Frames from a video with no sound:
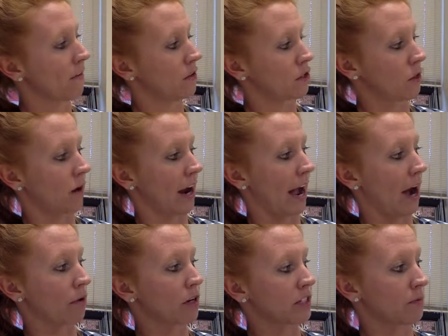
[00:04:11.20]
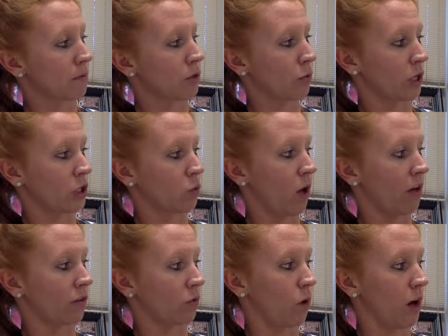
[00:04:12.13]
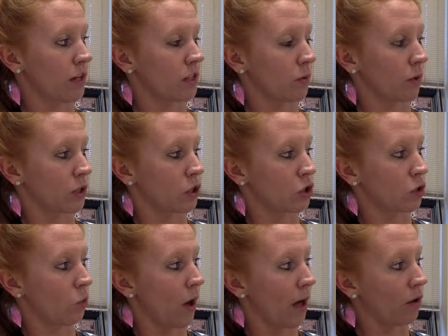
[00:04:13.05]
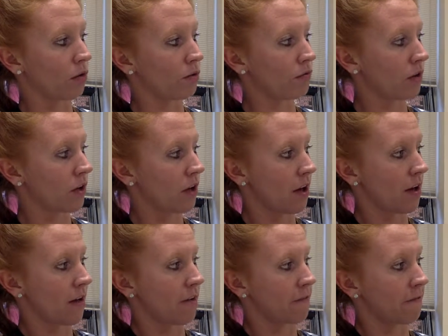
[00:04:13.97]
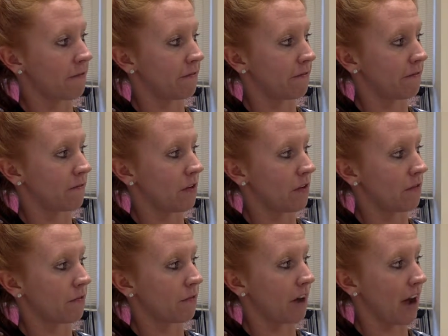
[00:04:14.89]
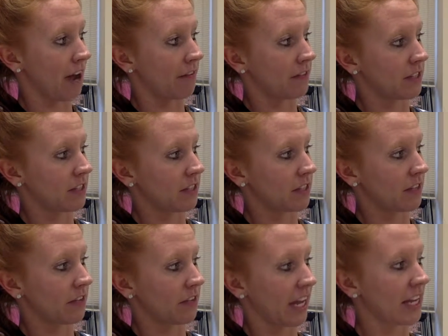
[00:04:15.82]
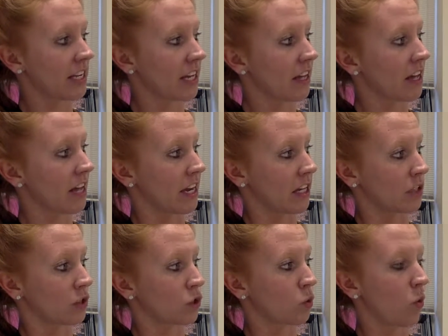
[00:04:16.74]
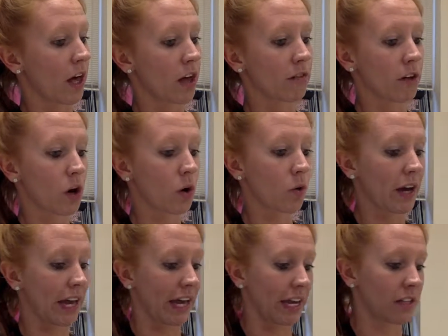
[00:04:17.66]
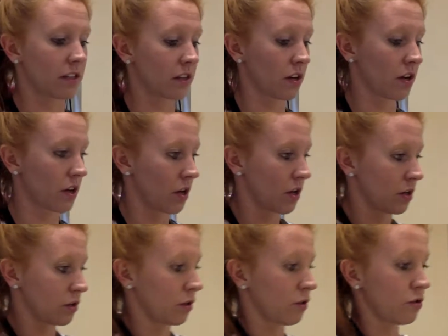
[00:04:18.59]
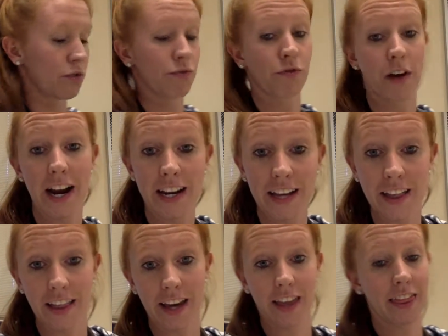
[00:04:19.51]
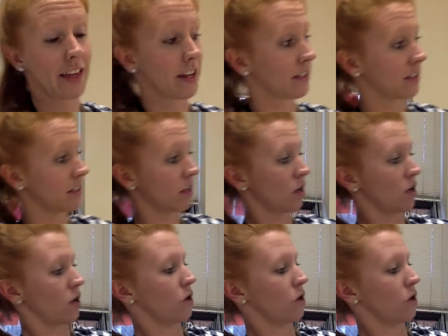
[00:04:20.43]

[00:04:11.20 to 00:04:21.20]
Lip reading: So our hour is in between 12 and 1, so it's 12, 5, 6, 7, 8. It is 12:08. You should write it like this.